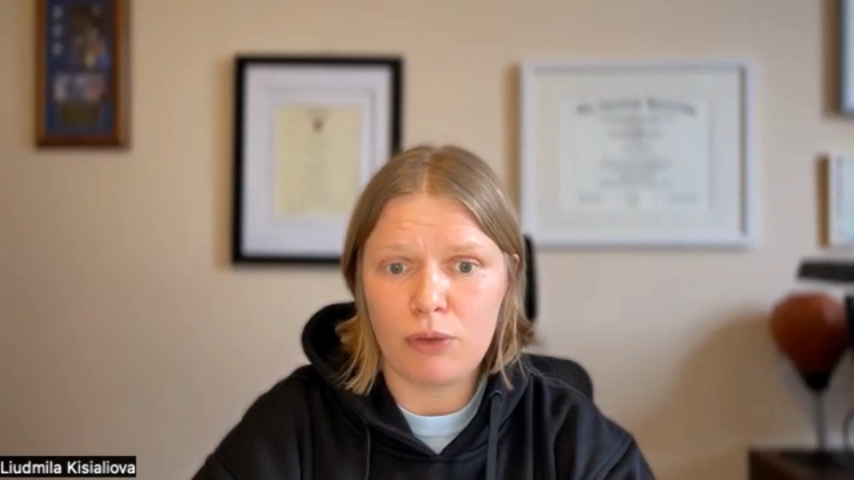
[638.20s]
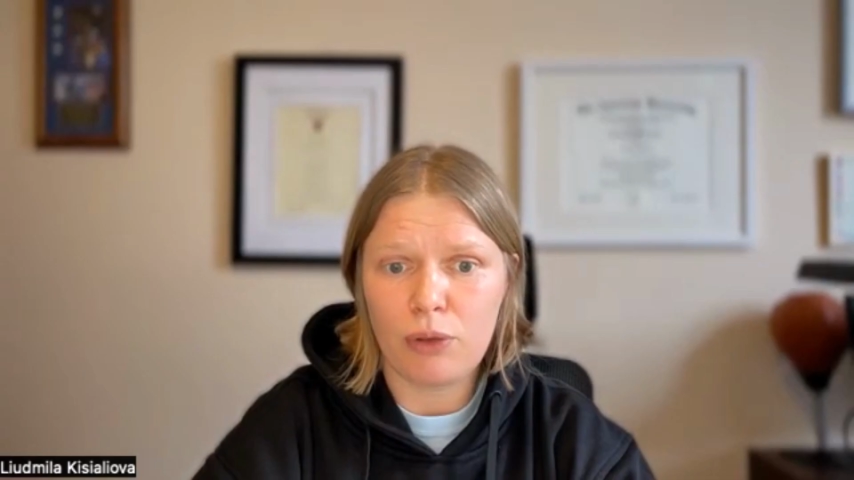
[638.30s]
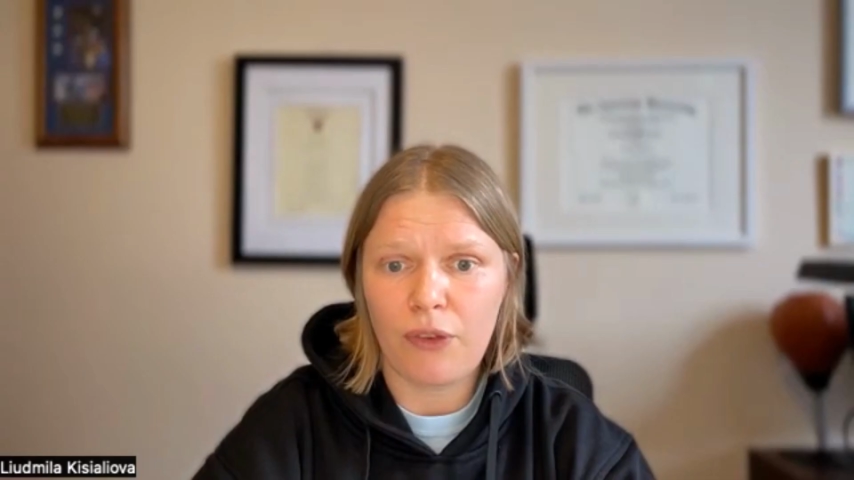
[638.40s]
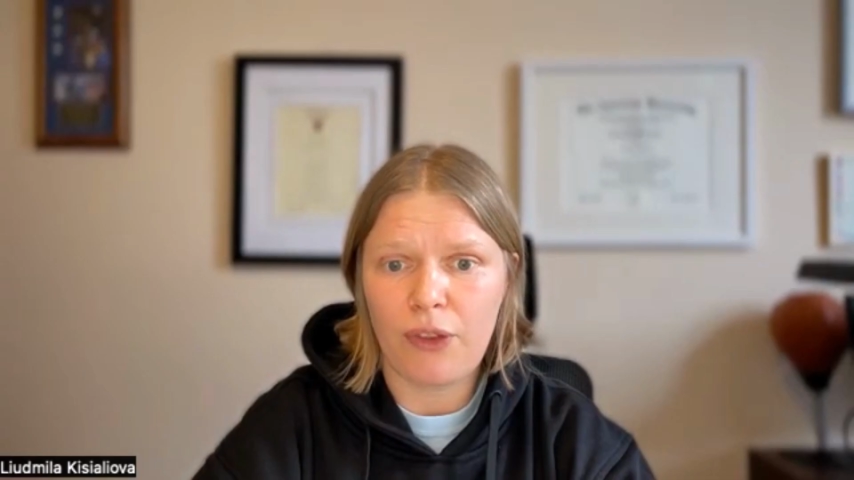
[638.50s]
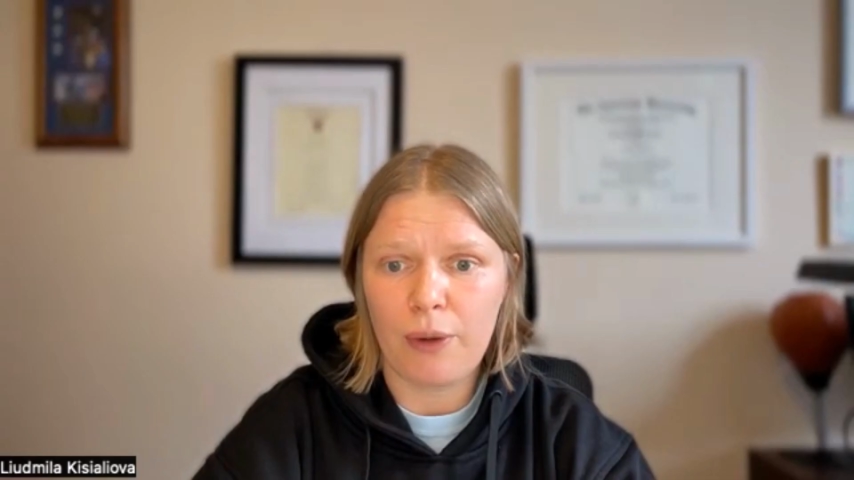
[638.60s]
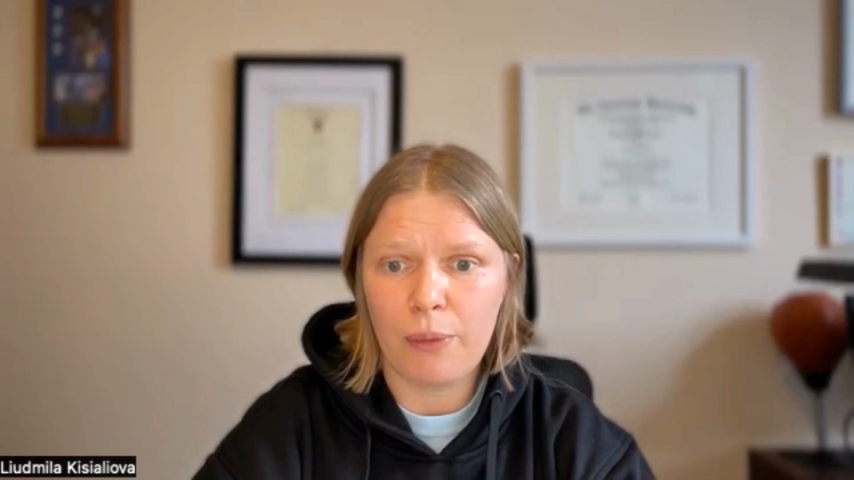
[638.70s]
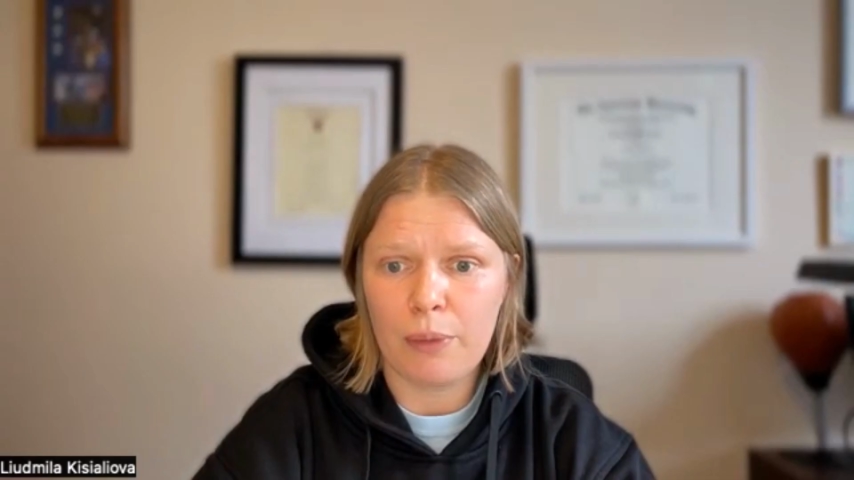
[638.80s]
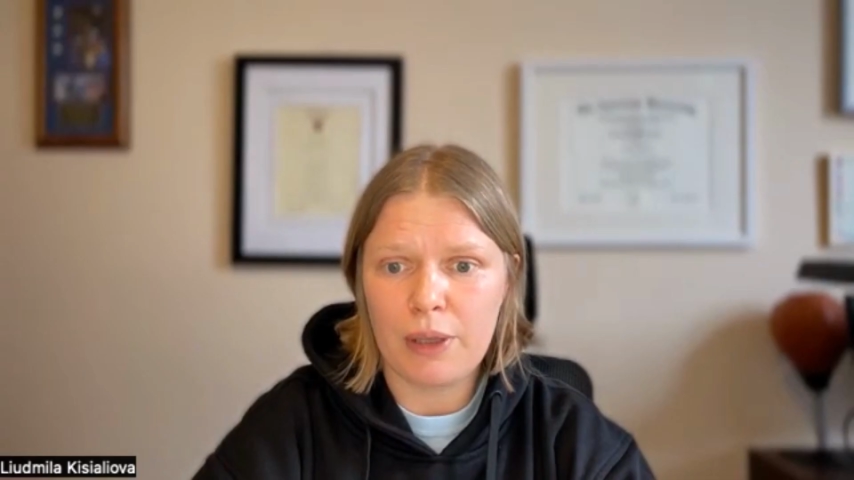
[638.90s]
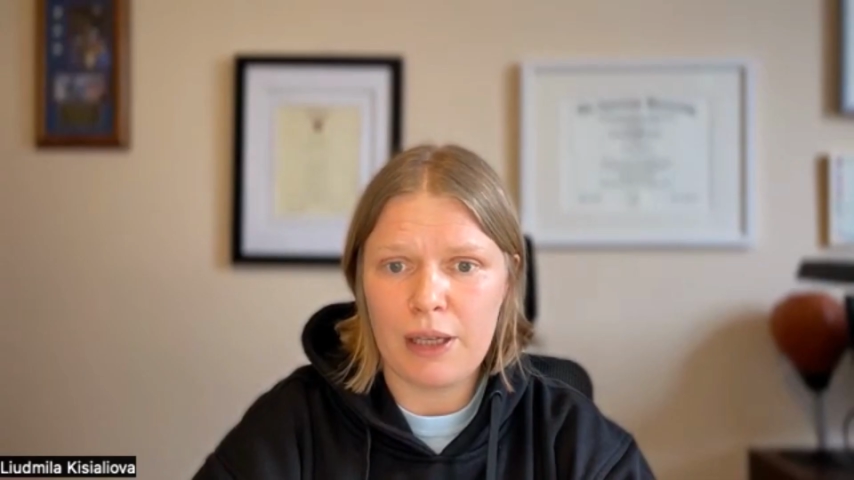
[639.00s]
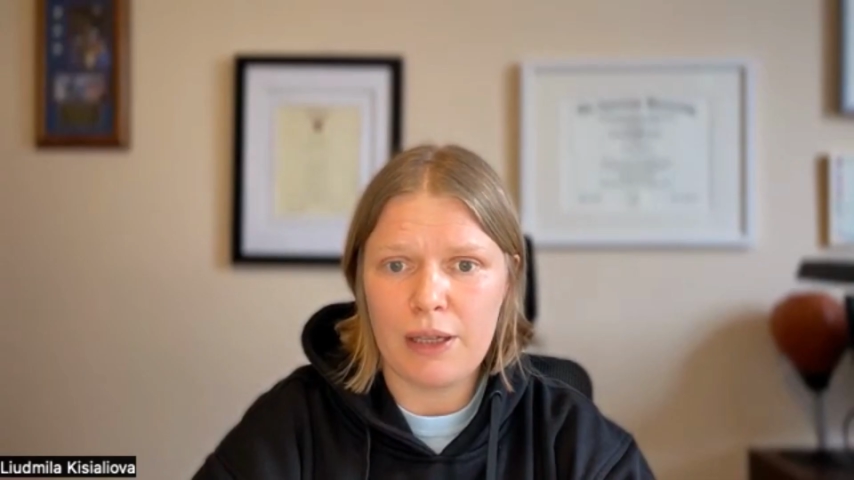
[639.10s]
rule of
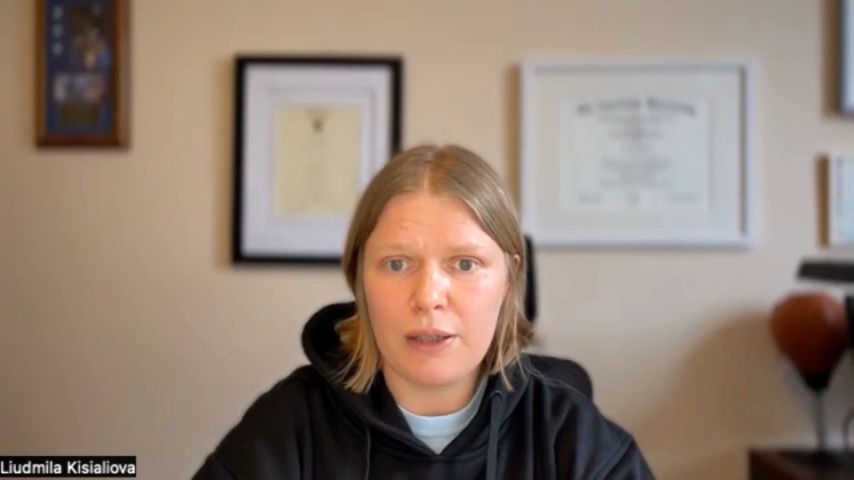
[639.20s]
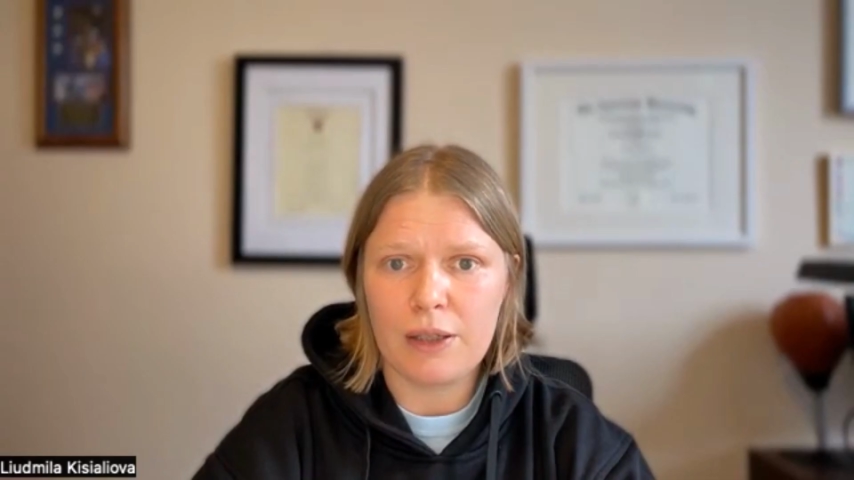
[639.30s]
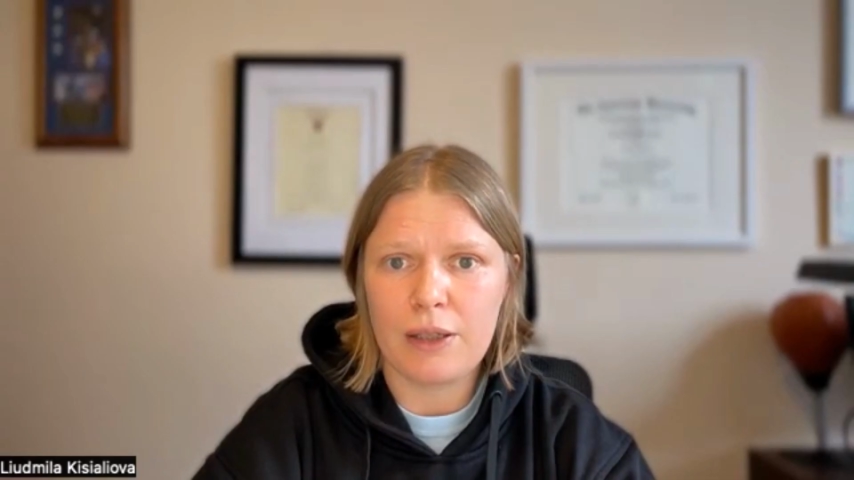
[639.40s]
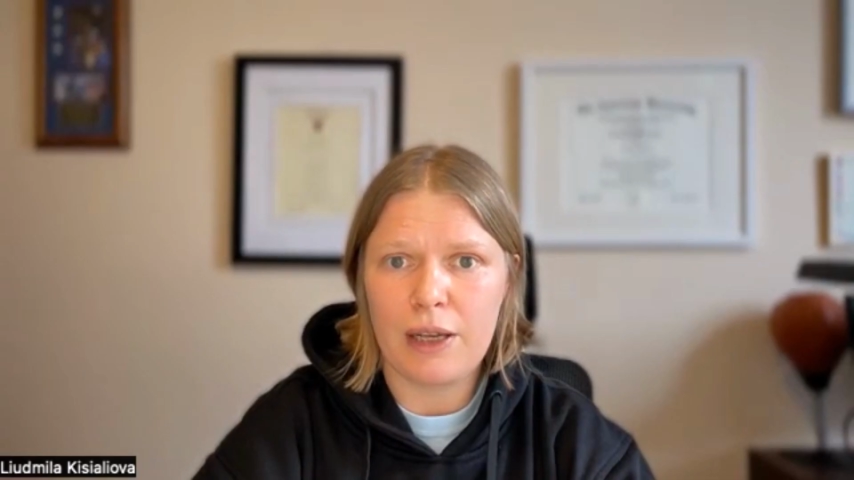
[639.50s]
thumb is